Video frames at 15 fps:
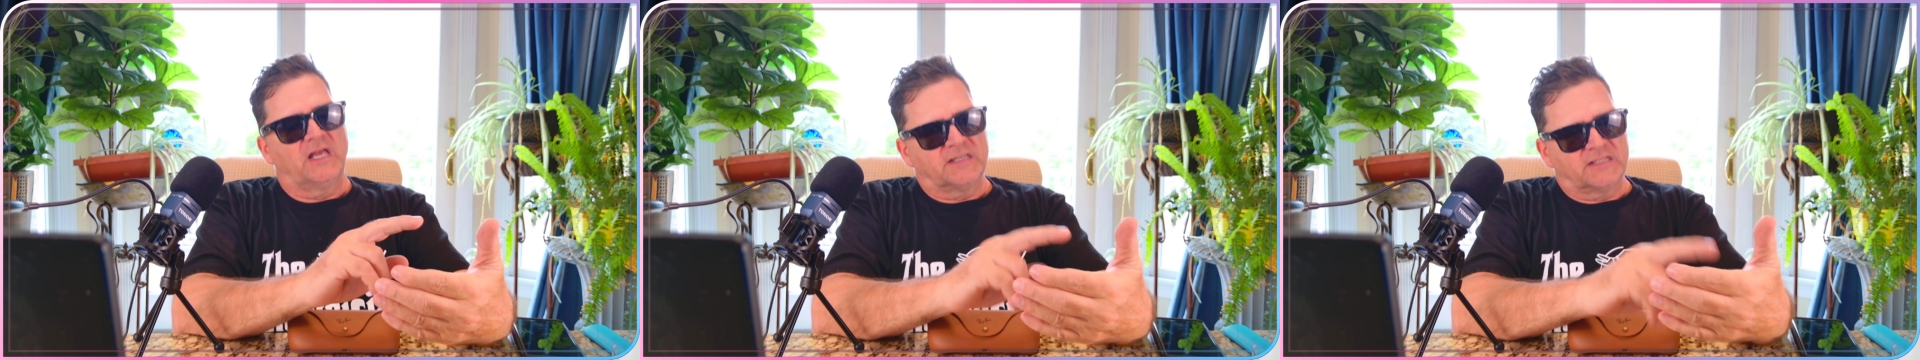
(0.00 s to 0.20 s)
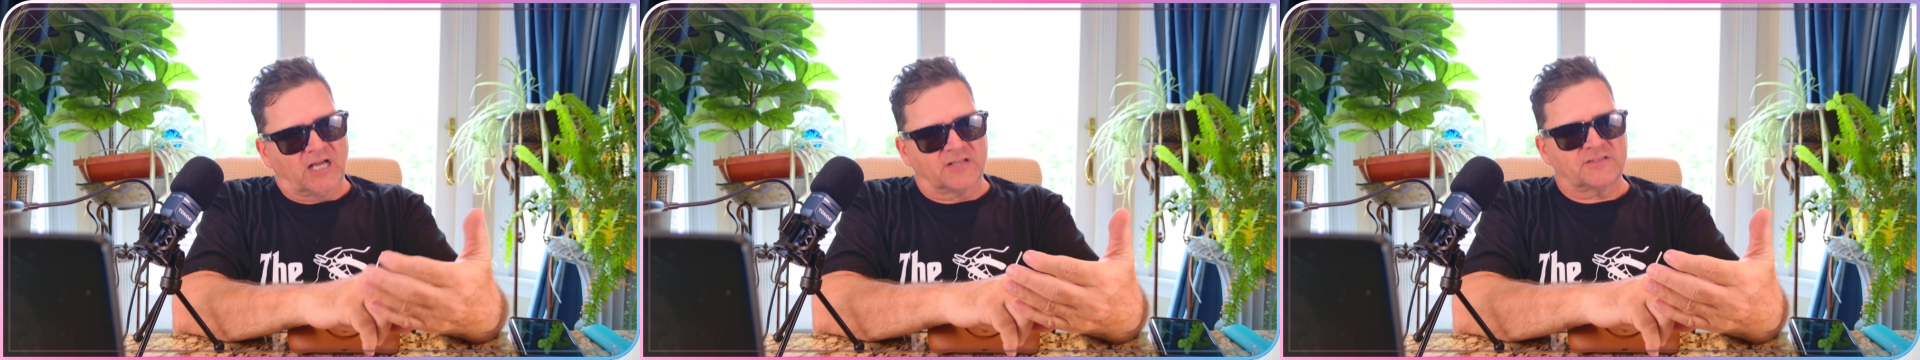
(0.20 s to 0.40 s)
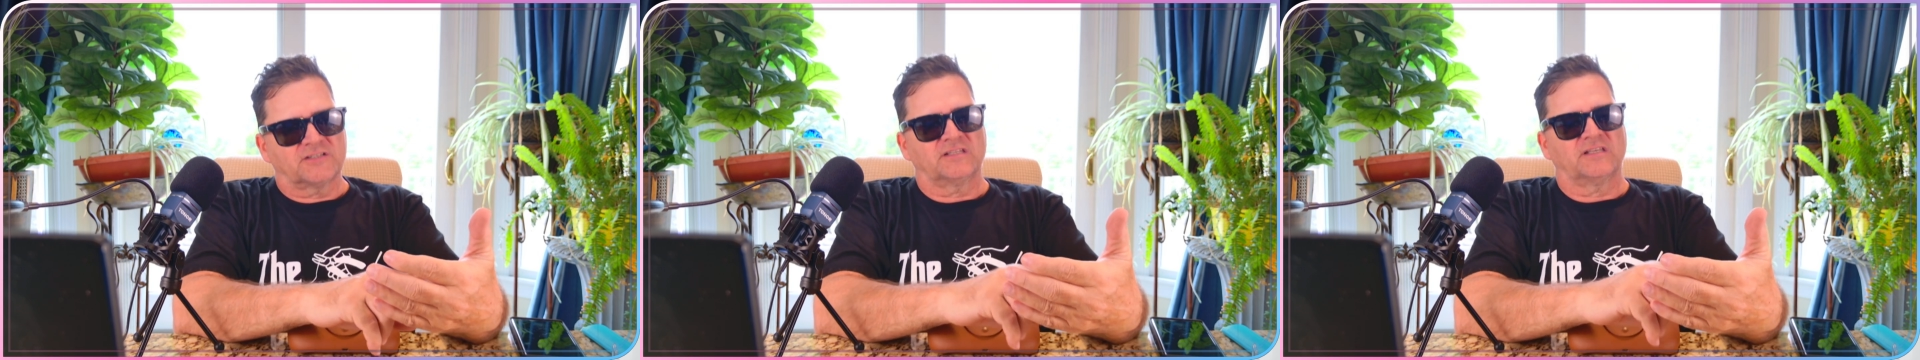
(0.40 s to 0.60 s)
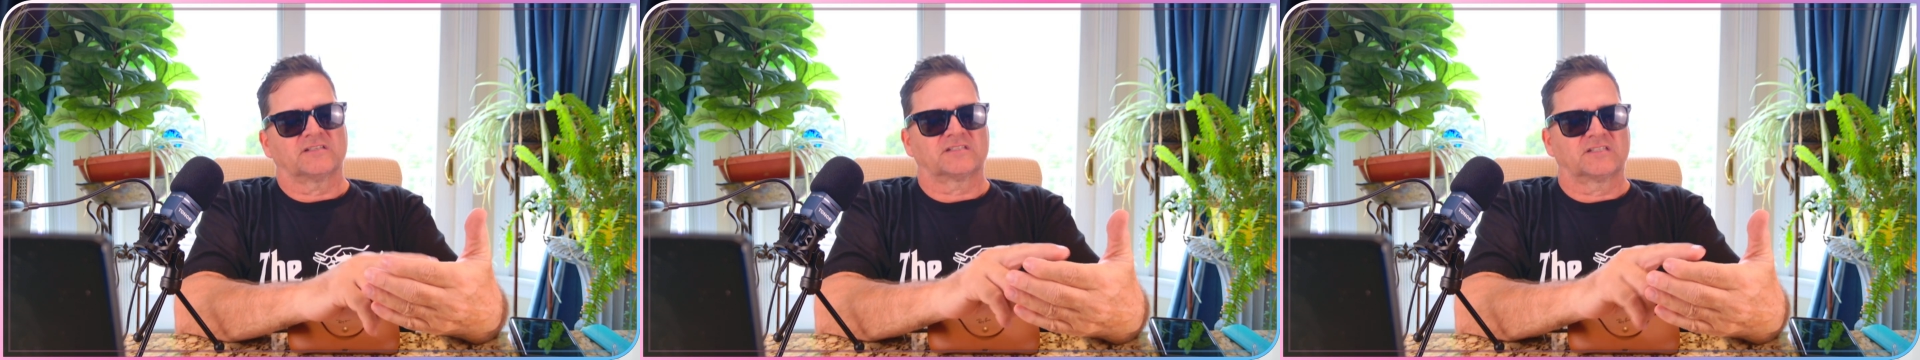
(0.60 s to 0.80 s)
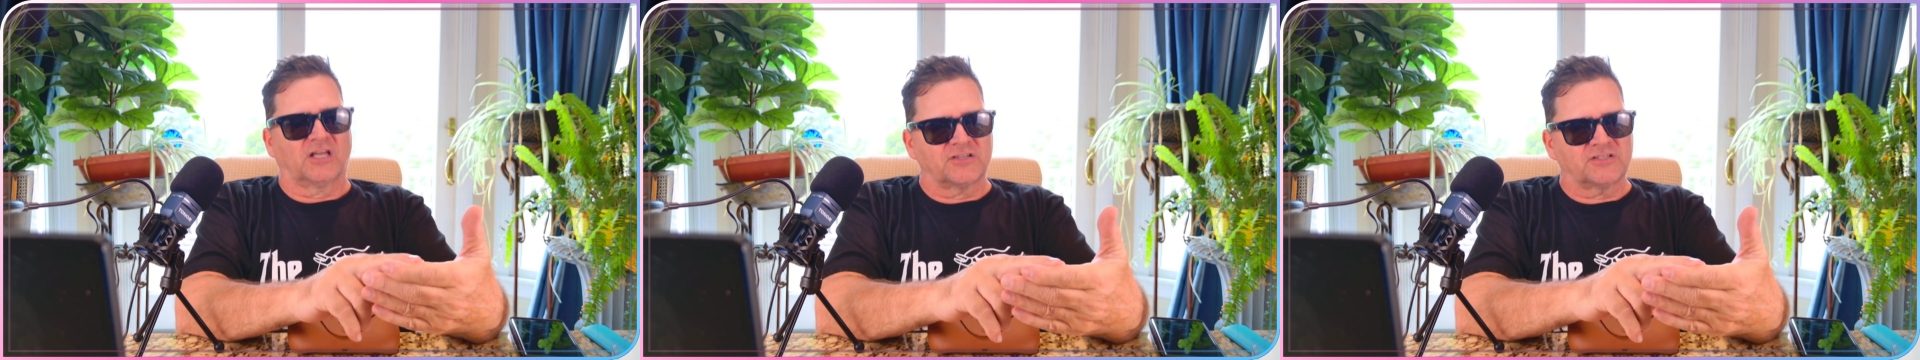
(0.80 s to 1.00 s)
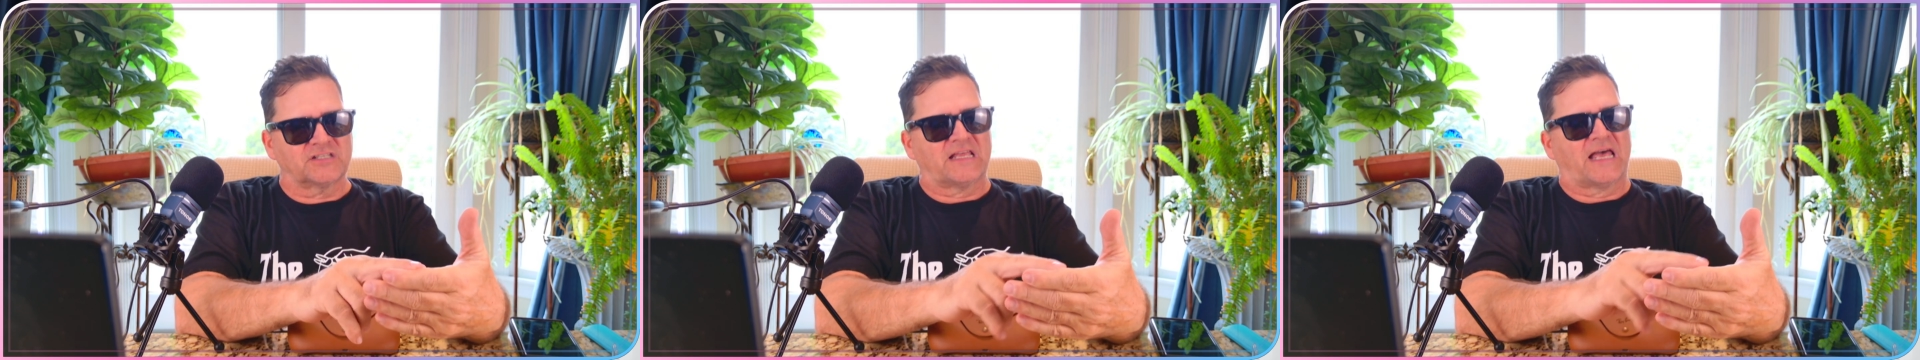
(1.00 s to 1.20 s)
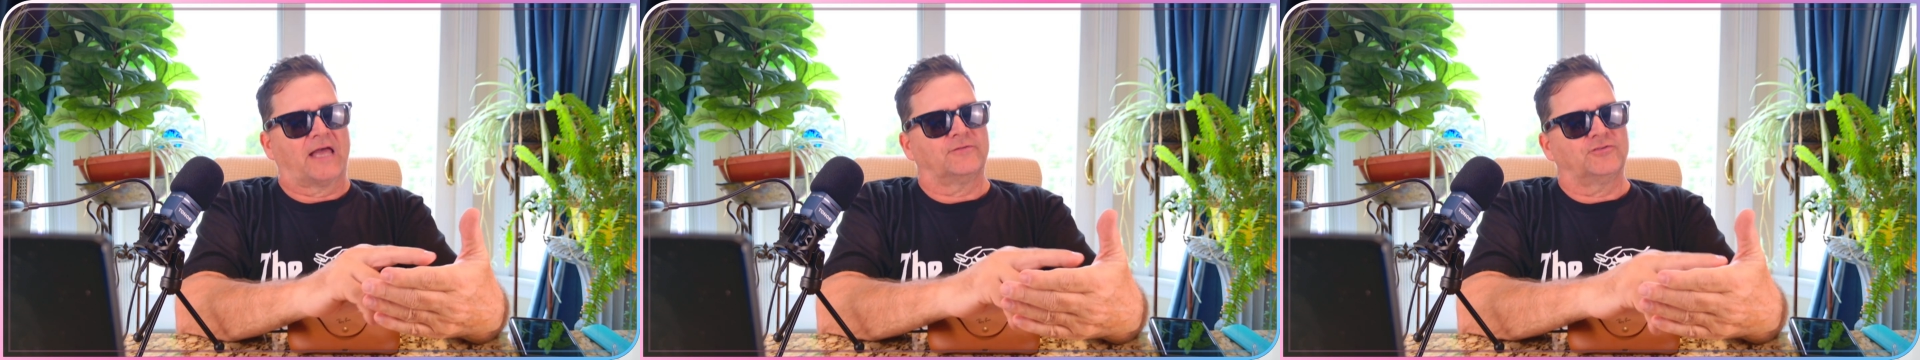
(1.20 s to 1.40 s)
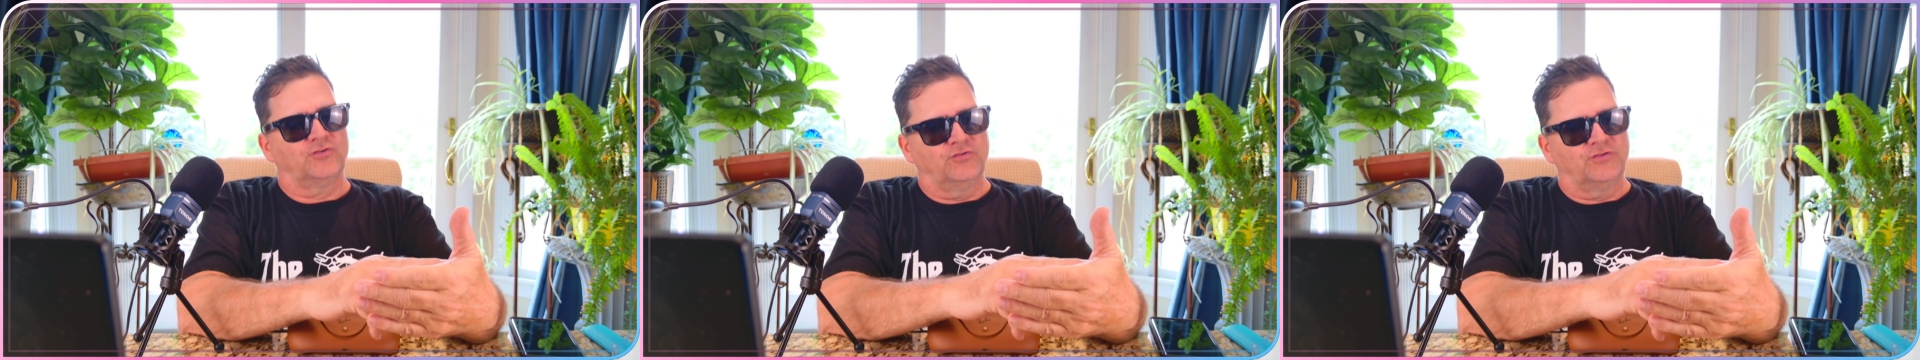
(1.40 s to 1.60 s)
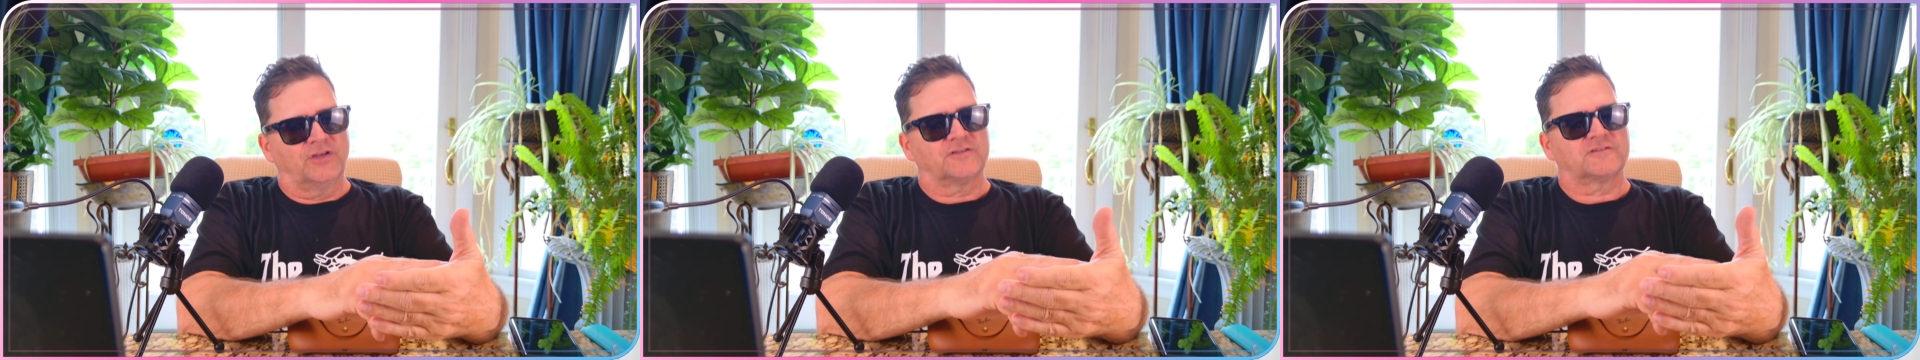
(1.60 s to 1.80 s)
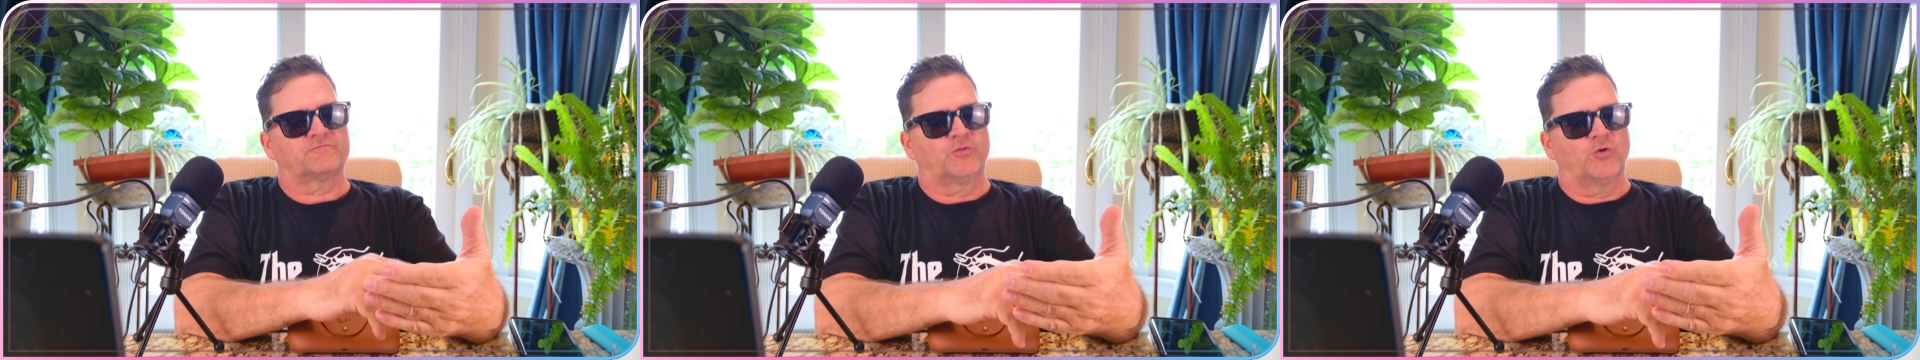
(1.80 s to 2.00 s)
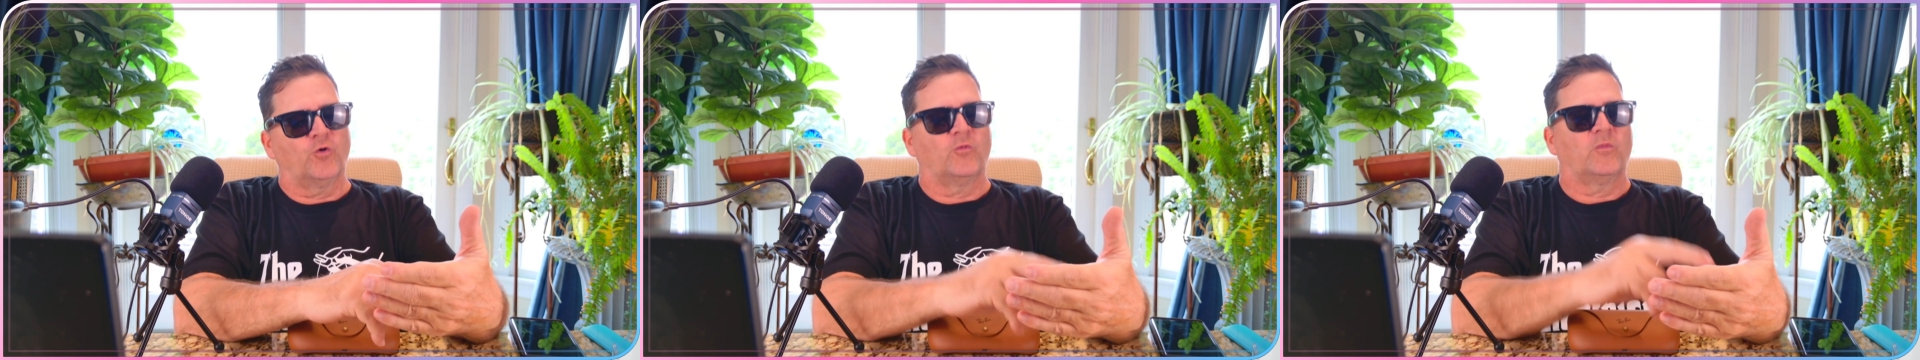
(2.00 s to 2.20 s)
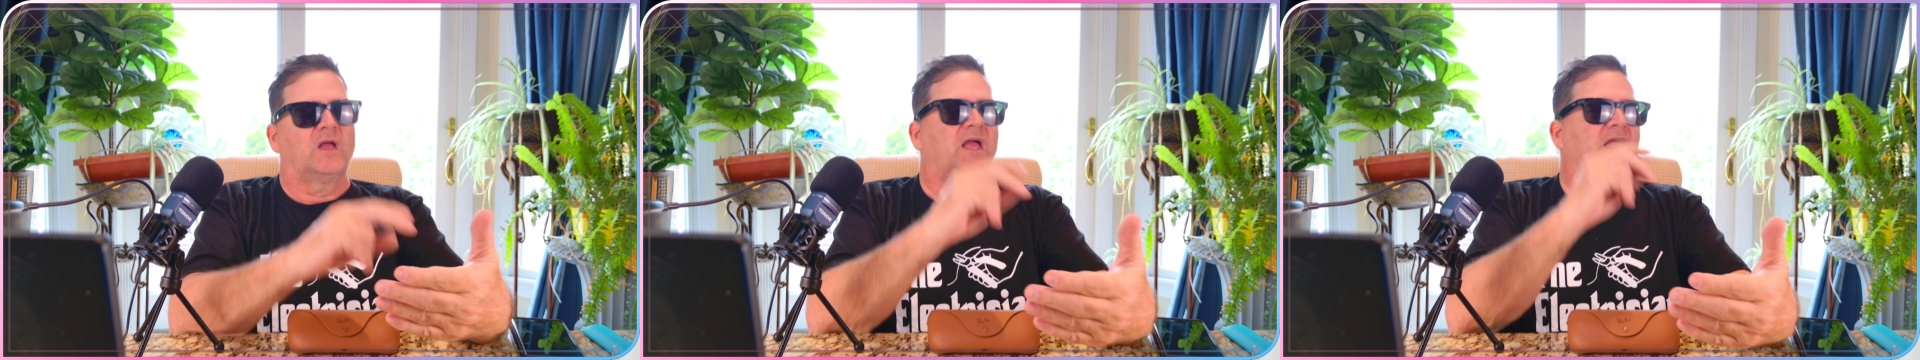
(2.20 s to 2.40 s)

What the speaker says: Touch this, touch that, do this, boom.